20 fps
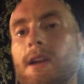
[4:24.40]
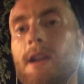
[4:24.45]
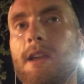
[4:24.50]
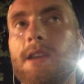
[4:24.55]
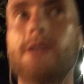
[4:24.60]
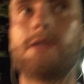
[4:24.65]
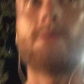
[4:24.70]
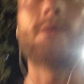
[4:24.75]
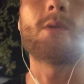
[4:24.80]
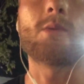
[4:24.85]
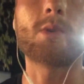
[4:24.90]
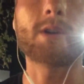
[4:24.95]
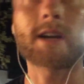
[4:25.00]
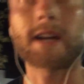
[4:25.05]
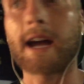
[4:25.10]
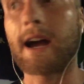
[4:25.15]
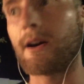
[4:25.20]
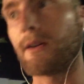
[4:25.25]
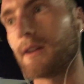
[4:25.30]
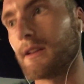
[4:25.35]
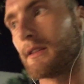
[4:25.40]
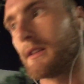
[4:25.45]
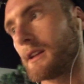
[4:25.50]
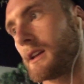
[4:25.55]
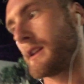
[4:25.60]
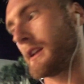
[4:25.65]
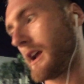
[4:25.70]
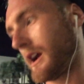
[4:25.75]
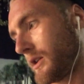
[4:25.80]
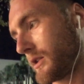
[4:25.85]
and do a workout and then
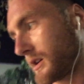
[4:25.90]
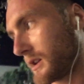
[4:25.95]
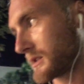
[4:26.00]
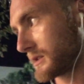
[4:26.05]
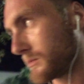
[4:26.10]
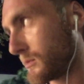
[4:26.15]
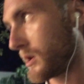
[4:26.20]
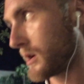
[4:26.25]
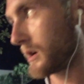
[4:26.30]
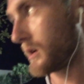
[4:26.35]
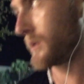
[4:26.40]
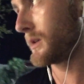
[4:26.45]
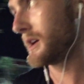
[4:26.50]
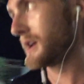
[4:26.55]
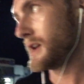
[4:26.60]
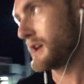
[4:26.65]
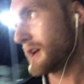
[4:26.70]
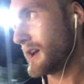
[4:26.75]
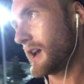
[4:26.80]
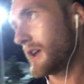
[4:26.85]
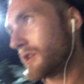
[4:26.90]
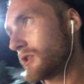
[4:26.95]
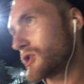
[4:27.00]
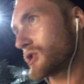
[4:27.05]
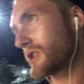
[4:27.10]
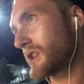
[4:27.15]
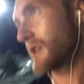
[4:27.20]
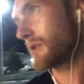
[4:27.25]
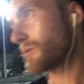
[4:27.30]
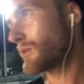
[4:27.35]
get a haircut tomorrow. And then
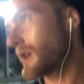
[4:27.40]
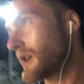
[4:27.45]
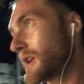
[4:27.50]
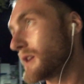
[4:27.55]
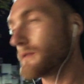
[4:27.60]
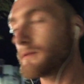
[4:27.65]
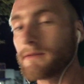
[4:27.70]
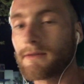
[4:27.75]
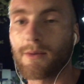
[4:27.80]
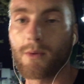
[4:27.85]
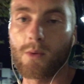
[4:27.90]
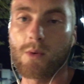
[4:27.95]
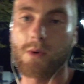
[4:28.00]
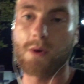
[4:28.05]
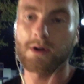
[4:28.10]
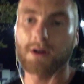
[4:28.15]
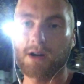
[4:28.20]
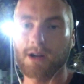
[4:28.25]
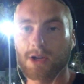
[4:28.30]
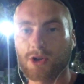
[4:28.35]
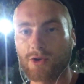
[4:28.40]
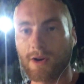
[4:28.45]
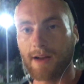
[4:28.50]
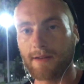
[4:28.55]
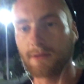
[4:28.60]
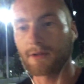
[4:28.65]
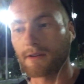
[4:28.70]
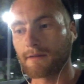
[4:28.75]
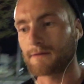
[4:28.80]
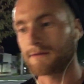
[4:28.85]
just getting ready for
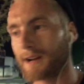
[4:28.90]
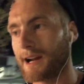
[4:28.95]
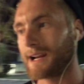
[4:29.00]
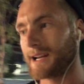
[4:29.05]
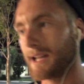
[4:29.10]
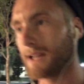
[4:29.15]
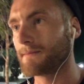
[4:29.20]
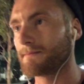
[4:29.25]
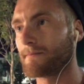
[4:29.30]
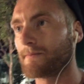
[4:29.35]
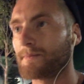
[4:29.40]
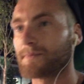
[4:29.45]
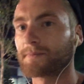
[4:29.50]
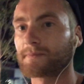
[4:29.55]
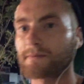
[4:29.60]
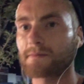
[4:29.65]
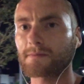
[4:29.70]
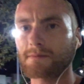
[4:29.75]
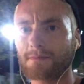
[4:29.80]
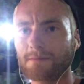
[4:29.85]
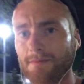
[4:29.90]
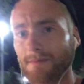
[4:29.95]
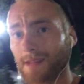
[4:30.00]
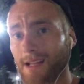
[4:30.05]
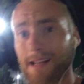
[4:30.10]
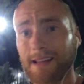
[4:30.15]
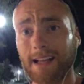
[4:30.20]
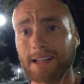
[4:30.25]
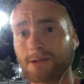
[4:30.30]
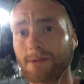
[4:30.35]
traveling on Friday.
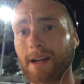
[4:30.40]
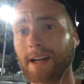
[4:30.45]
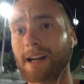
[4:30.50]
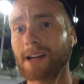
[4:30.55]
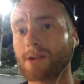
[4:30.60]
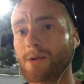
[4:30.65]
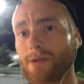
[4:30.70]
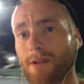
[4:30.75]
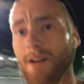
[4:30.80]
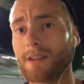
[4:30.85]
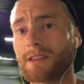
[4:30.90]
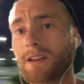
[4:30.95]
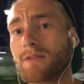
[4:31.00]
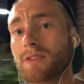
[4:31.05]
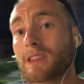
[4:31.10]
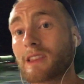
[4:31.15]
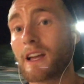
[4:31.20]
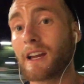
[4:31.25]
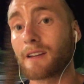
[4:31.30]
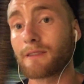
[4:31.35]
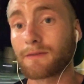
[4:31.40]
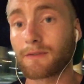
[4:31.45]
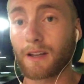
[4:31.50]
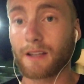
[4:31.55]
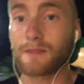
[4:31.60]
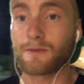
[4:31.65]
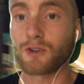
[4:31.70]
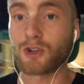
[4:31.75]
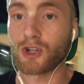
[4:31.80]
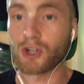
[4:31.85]
That's what I got going on, loving life,
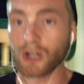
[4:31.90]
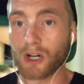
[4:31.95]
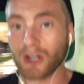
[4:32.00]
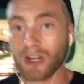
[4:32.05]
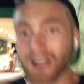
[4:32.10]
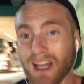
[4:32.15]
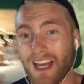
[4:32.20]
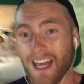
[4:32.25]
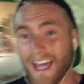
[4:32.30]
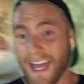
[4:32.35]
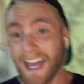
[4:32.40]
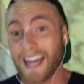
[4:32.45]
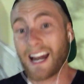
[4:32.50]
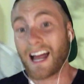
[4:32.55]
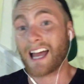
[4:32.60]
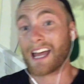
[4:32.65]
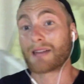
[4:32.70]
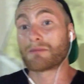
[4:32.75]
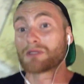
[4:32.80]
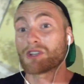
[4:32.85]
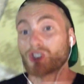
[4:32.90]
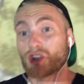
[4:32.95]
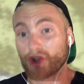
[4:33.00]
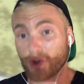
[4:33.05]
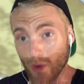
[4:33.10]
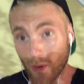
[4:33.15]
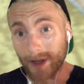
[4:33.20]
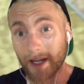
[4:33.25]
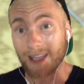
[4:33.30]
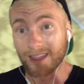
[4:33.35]
that's for sure. And I am
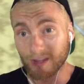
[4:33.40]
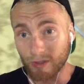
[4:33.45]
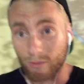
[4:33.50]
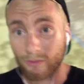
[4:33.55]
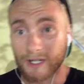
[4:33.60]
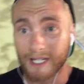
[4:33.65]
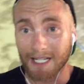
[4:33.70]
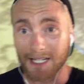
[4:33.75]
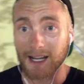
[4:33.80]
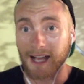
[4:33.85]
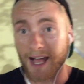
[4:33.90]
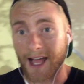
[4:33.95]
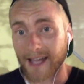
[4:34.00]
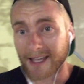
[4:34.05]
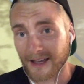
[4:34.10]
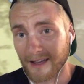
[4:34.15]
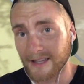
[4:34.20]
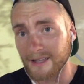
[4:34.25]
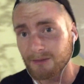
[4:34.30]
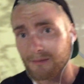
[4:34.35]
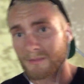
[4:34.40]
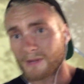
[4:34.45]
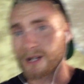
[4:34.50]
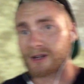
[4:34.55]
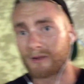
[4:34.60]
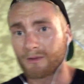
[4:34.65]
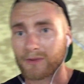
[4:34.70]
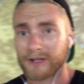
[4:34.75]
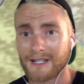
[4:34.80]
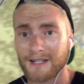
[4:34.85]
enjoying the reading high. I am uh,
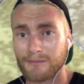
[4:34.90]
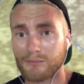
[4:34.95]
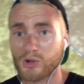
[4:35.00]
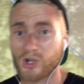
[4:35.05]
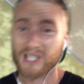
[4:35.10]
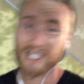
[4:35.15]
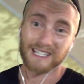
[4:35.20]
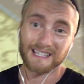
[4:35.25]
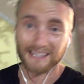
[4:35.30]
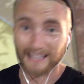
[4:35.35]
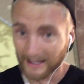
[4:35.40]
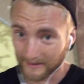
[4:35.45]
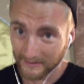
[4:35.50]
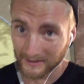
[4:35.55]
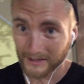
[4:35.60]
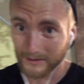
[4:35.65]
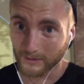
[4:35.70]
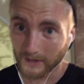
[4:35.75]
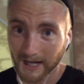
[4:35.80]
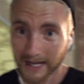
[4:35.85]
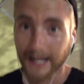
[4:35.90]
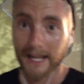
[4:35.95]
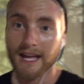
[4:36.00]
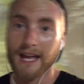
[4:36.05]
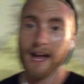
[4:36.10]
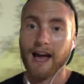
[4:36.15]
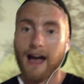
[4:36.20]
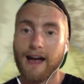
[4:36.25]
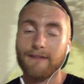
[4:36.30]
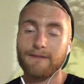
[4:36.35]
reading books left and right.
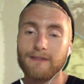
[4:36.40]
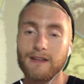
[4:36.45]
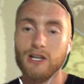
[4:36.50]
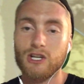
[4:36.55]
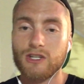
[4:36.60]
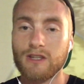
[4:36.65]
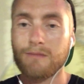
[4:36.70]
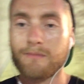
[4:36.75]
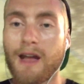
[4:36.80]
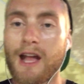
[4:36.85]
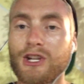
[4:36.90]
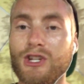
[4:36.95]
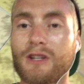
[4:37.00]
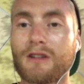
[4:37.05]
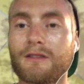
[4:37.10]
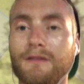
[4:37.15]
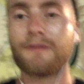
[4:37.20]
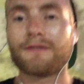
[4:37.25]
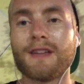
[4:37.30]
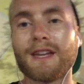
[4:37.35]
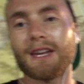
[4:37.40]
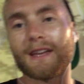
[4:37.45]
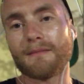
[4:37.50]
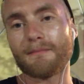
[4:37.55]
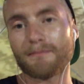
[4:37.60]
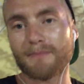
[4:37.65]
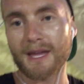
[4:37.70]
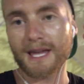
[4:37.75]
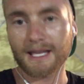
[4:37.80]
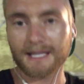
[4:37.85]
I finished The Magic of Thinking
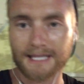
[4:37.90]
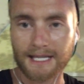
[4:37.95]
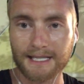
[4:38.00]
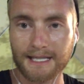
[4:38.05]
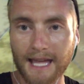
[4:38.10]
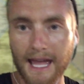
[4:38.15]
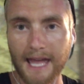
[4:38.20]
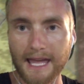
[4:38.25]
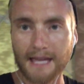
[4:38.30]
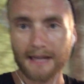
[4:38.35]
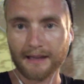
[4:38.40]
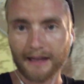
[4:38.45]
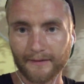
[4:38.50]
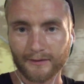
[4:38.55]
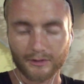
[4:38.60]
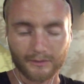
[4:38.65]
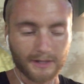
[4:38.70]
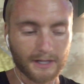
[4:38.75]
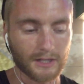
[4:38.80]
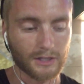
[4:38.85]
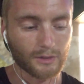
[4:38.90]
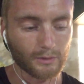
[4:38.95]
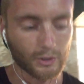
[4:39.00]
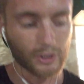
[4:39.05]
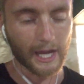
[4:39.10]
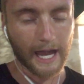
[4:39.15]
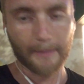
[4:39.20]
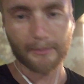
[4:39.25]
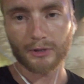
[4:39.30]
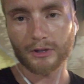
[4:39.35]
Big today after reading two
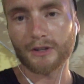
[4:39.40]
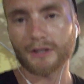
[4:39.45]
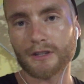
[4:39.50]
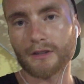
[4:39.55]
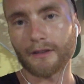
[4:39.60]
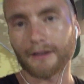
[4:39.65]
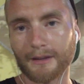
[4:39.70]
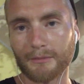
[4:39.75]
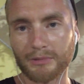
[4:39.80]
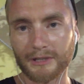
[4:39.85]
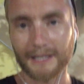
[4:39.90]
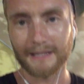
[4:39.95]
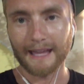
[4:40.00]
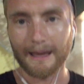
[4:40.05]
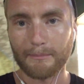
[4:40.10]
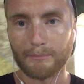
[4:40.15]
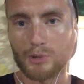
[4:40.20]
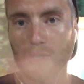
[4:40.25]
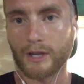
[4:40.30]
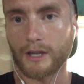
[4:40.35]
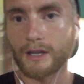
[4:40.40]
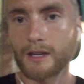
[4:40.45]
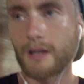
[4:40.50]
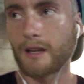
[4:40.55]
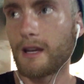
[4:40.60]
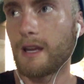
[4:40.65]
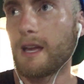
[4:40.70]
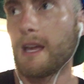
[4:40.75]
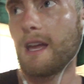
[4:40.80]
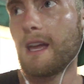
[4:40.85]
chapters, so I completed that book.
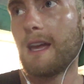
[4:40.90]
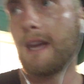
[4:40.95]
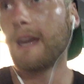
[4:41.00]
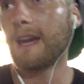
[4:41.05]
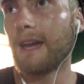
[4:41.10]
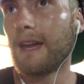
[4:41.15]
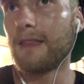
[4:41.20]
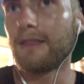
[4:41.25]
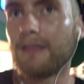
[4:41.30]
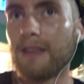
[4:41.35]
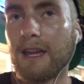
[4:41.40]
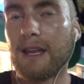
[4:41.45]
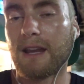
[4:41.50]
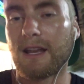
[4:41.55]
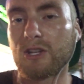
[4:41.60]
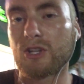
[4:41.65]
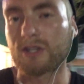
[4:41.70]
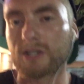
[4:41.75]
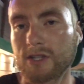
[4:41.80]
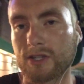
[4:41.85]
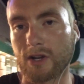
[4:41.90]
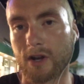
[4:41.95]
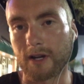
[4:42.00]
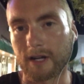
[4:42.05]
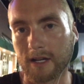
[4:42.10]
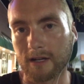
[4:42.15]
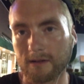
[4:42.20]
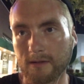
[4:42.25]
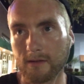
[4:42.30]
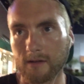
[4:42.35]
And then I just
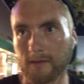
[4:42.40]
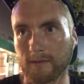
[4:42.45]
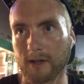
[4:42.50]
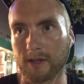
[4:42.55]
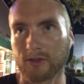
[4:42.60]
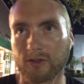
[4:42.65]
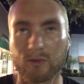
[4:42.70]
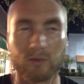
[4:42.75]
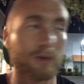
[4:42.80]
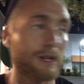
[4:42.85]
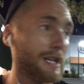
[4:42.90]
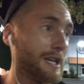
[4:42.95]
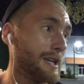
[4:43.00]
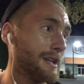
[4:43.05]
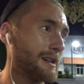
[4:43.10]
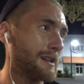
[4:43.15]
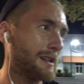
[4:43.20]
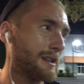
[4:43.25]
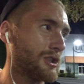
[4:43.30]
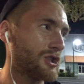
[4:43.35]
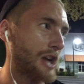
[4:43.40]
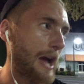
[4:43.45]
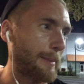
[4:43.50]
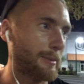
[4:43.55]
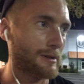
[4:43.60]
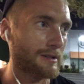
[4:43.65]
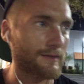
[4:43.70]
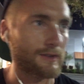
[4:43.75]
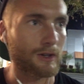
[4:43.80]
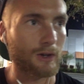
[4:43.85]
started, I read three
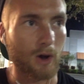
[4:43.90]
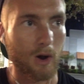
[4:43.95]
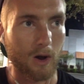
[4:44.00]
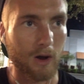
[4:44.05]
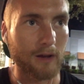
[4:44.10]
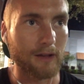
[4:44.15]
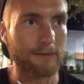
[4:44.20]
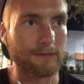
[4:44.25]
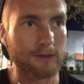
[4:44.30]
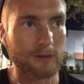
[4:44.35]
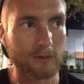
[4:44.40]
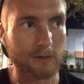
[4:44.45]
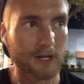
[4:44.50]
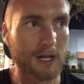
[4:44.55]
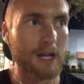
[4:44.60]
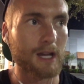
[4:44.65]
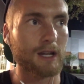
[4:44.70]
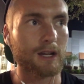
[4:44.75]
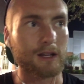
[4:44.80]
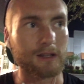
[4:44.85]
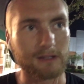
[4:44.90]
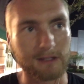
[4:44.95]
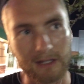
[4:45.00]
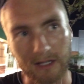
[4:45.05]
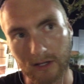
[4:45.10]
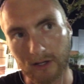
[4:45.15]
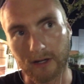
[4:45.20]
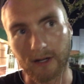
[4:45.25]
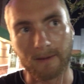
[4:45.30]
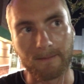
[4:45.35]
chapters if you call if you
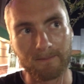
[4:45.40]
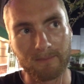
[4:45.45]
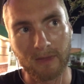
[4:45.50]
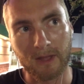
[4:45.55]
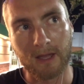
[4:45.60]
consider